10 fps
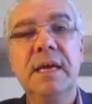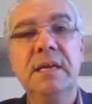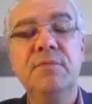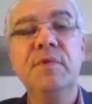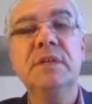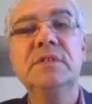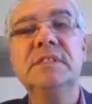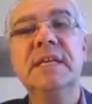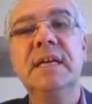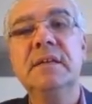And if we
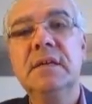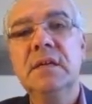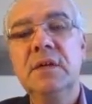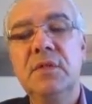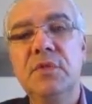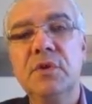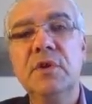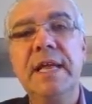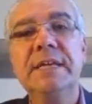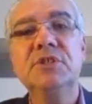understand the
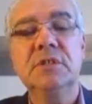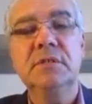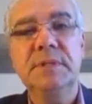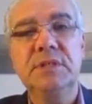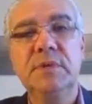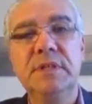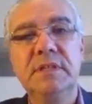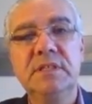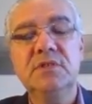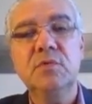connection between
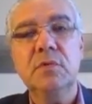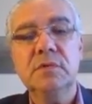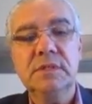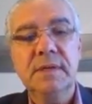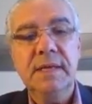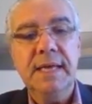these tools